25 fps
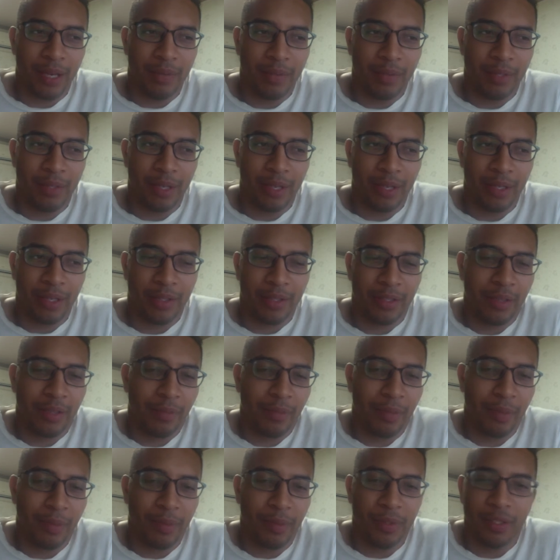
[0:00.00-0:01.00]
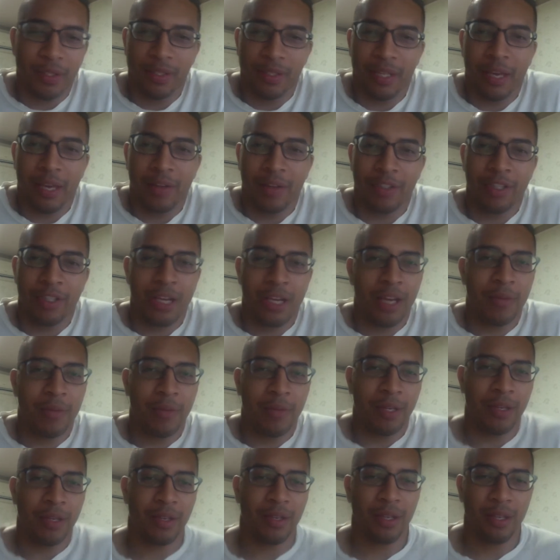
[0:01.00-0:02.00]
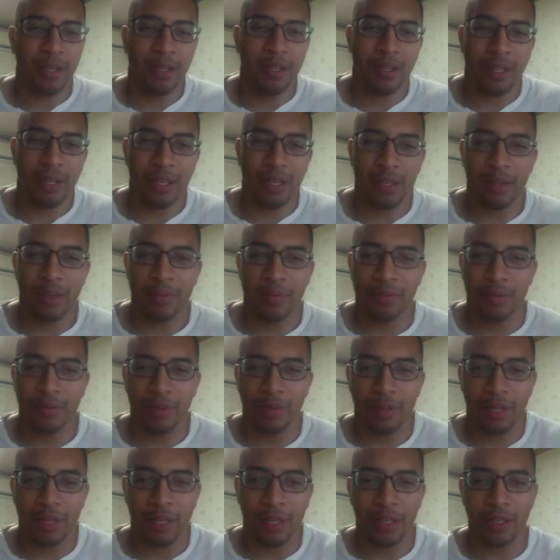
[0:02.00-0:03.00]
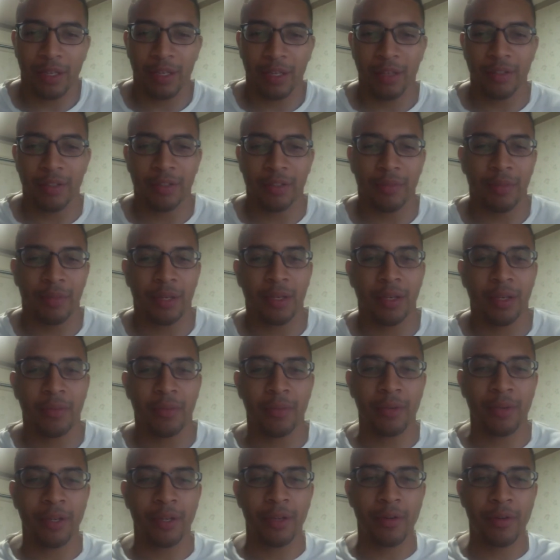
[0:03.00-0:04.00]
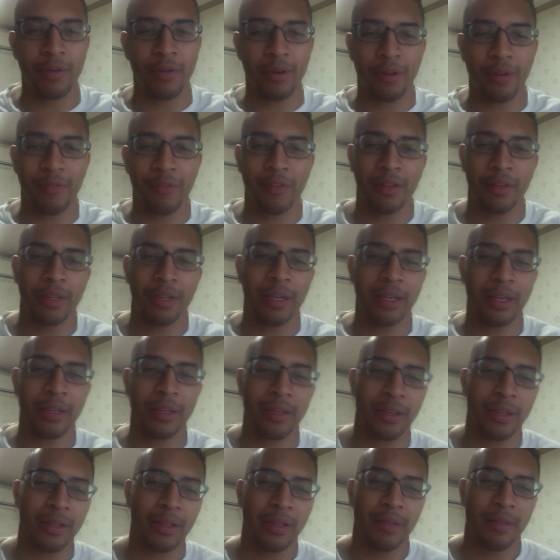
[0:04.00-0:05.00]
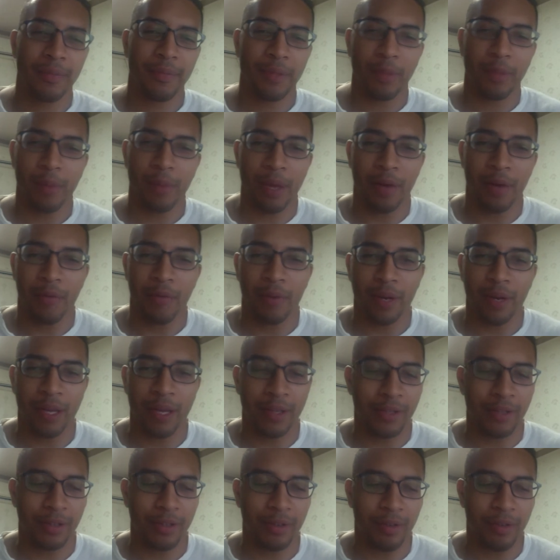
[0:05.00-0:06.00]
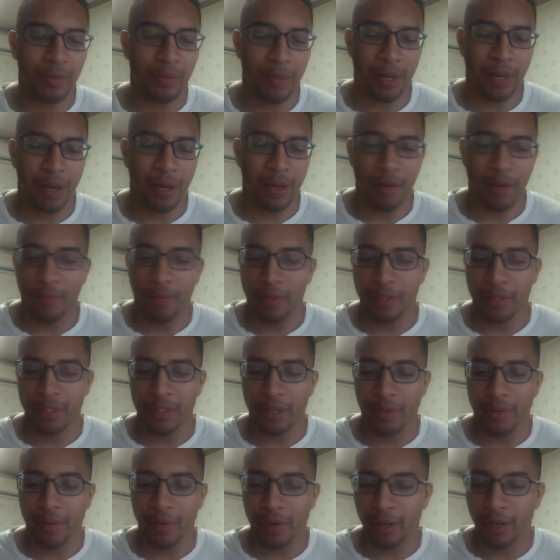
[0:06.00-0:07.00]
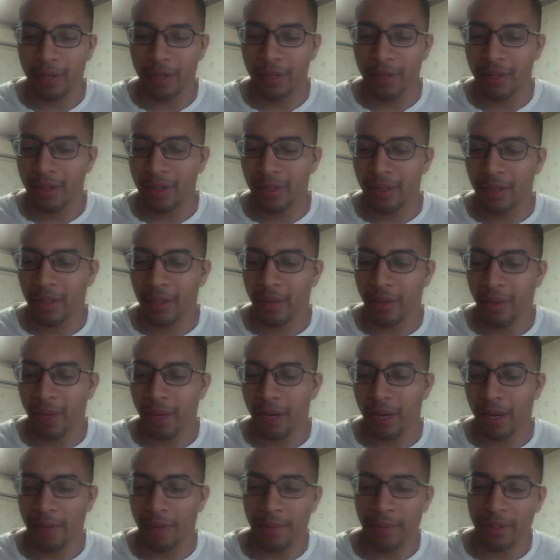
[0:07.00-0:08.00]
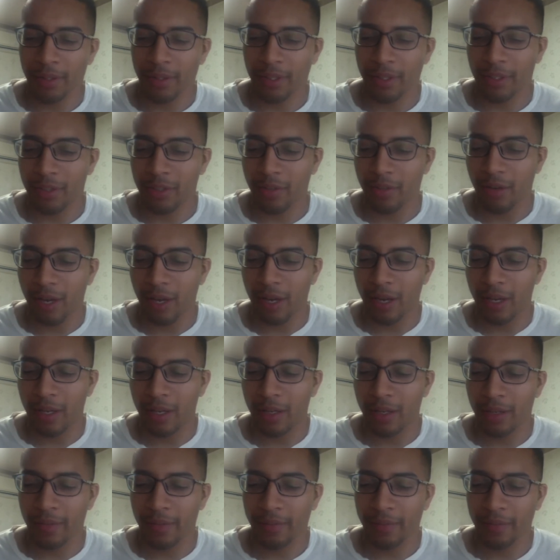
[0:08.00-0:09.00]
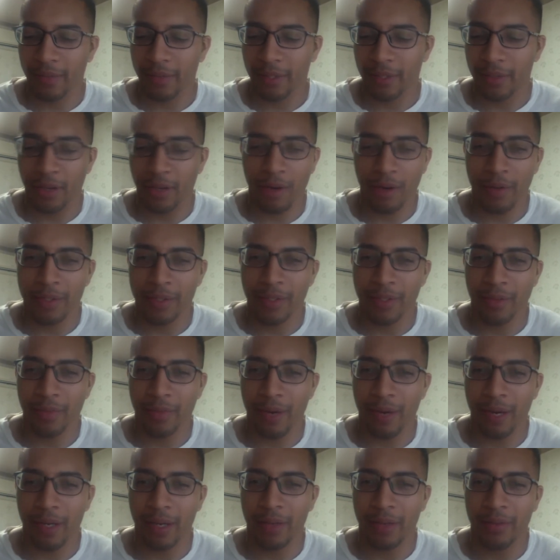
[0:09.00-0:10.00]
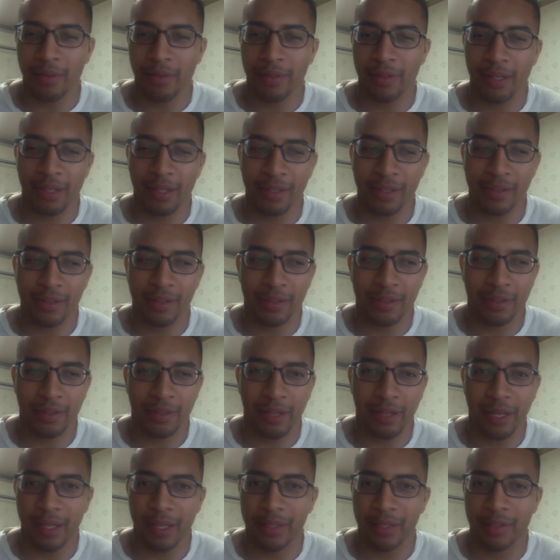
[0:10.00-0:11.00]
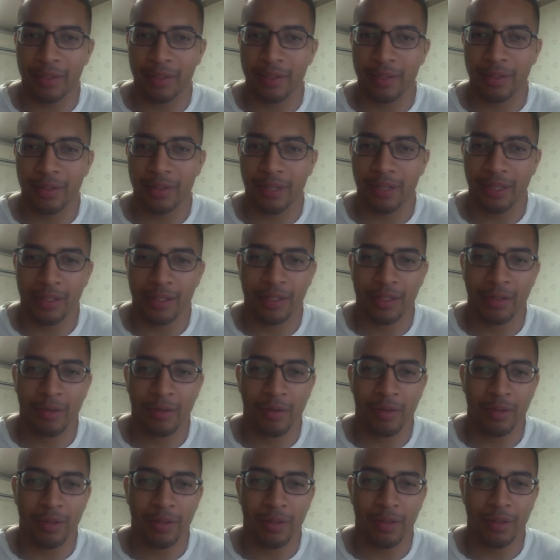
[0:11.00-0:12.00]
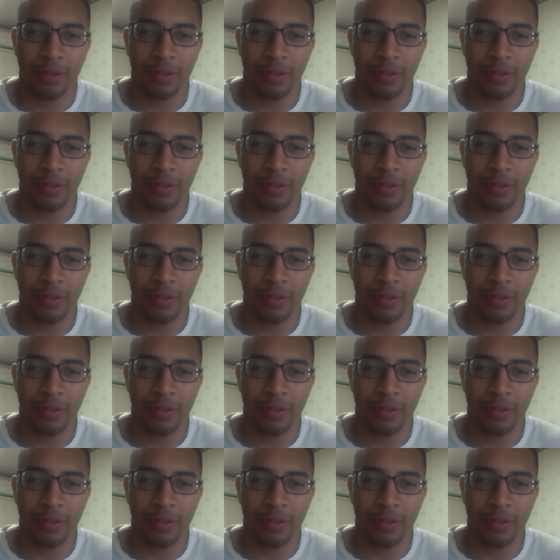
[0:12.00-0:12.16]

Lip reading: like, some people just outshine me. And that comes with like years of being in the Marine Corps. I feel like no matter what I do, no matter how much I work, no matter how much I try, there's always somebody who does less that's going to,